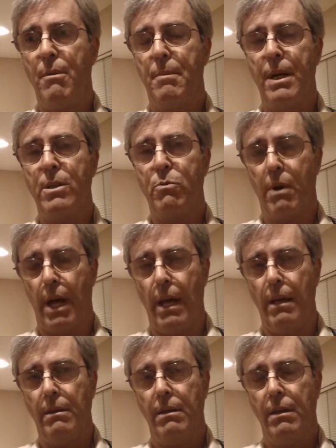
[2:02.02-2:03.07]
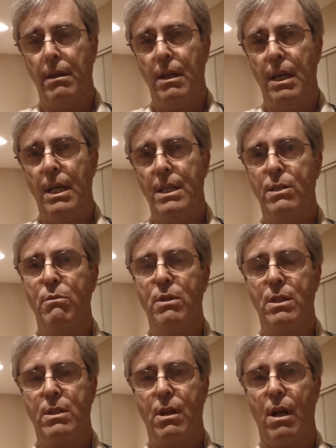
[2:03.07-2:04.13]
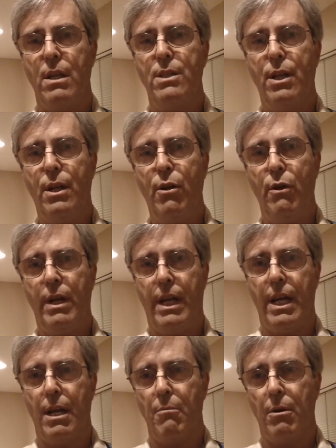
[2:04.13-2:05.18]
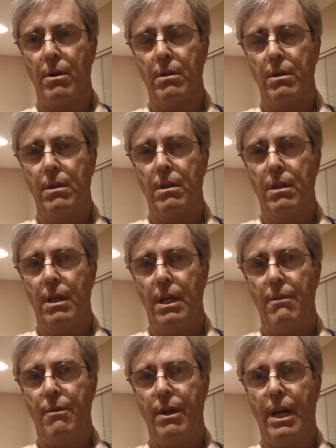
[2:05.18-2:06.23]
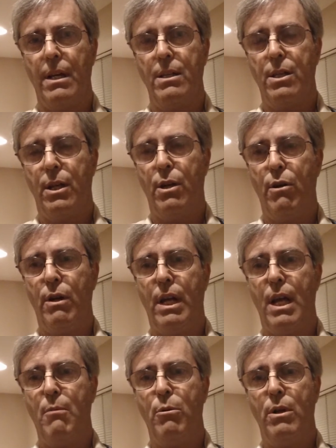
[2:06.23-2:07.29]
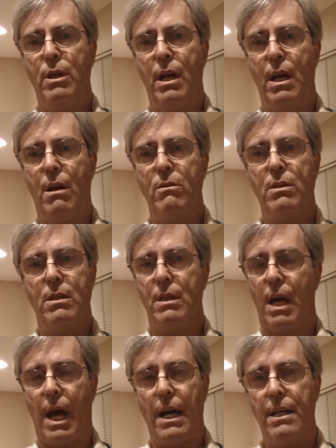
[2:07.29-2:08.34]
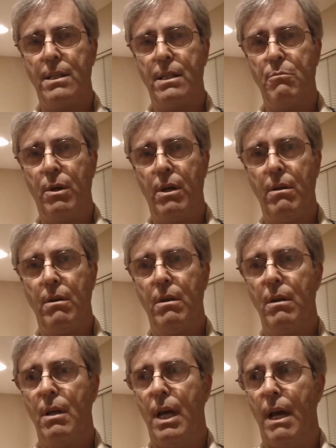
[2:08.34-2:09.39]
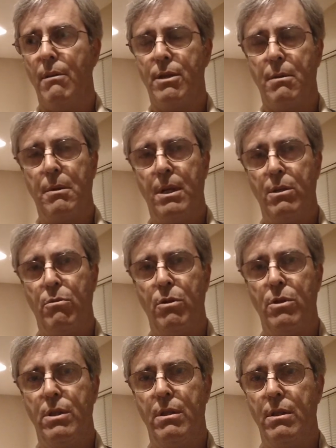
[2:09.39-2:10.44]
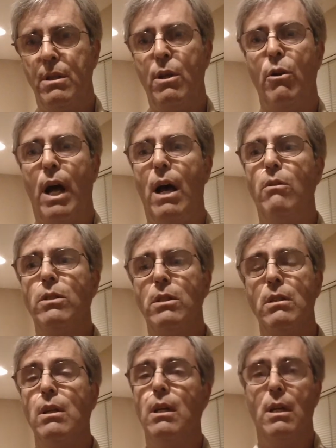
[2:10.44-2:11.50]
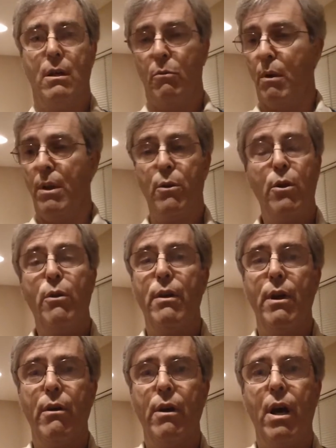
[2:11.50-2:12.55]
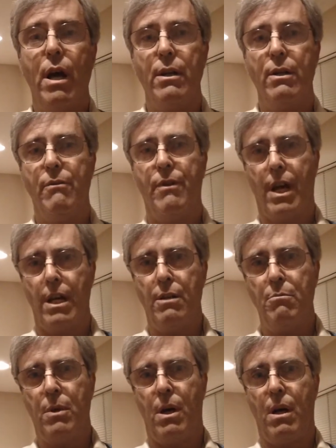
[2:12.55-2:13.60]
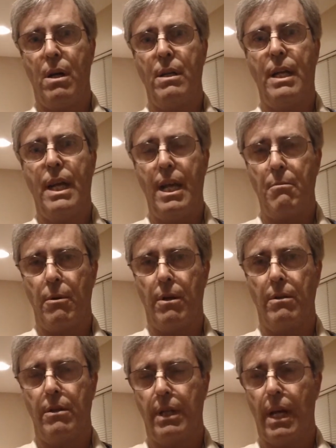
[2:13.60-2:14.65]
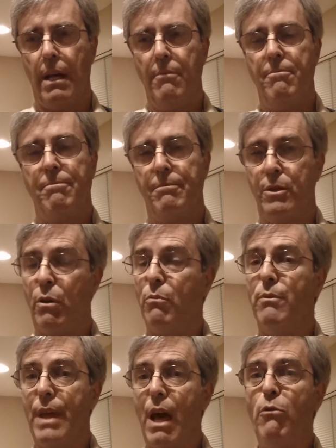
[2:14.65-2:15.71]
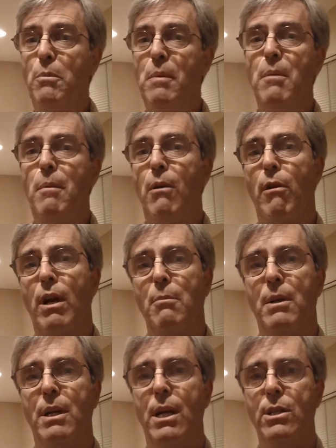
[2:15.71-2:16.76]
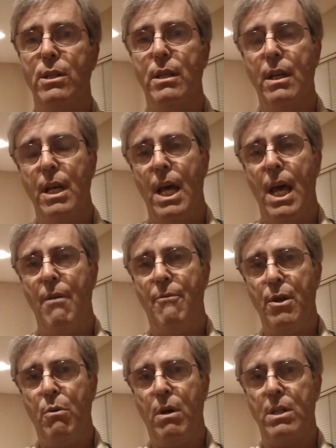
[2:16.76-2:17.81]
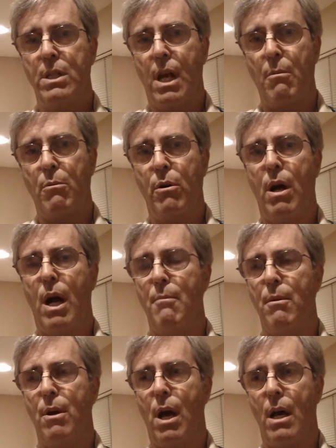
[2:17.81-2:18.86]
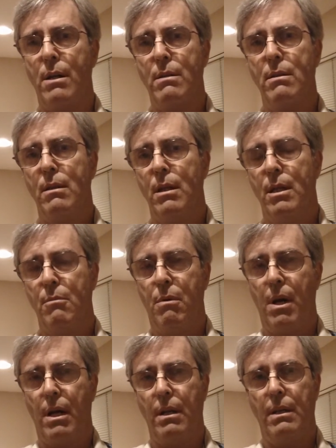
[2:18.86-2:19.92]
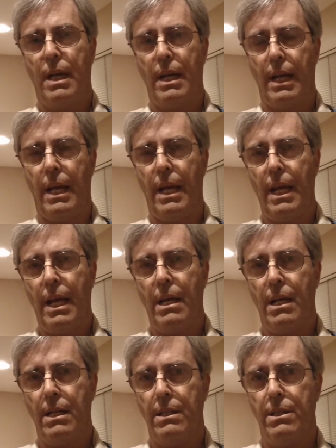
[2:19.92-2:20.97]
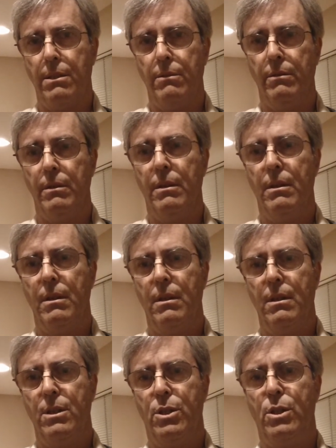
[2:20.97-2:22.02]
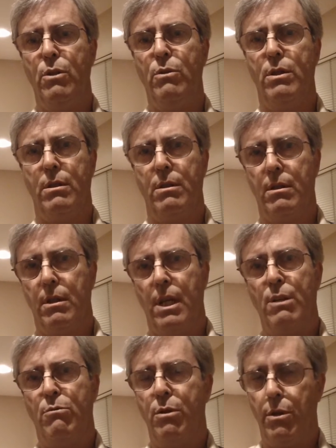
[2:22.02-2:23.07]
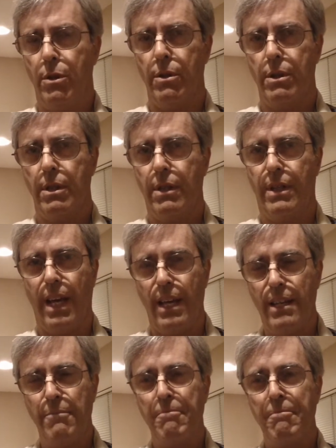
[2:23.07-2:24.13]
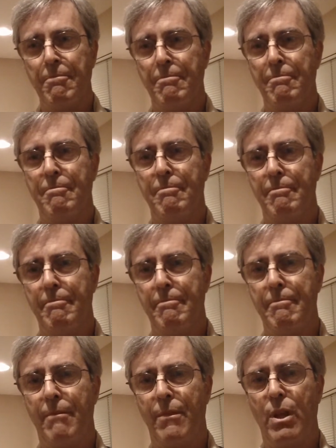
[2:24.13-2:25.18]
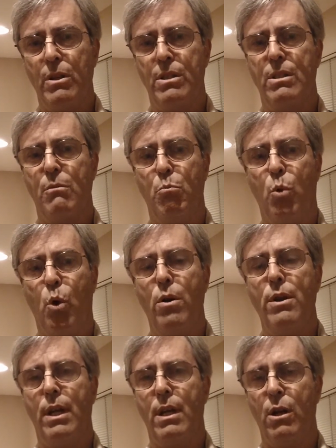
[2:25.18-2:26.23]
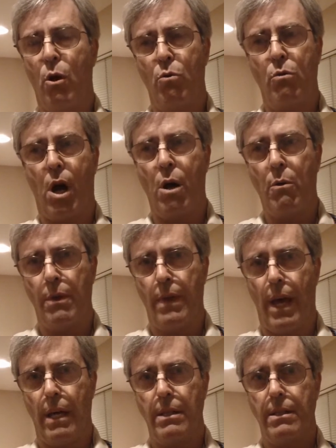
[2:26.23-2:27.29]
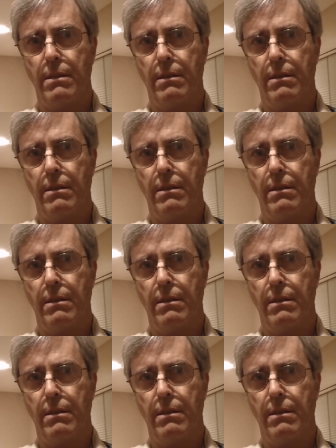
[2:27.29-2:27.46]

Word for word: the best way is to install a security camera. If you get a security camera in your house and hide it somewhere, if someone intrudes in your house, whether you're there or not, you've got them on camera, okay? So that would be my recommendation if you want to stop crime, not by getting a handgun to shoot intruders, okay? There's more that can go wrong with that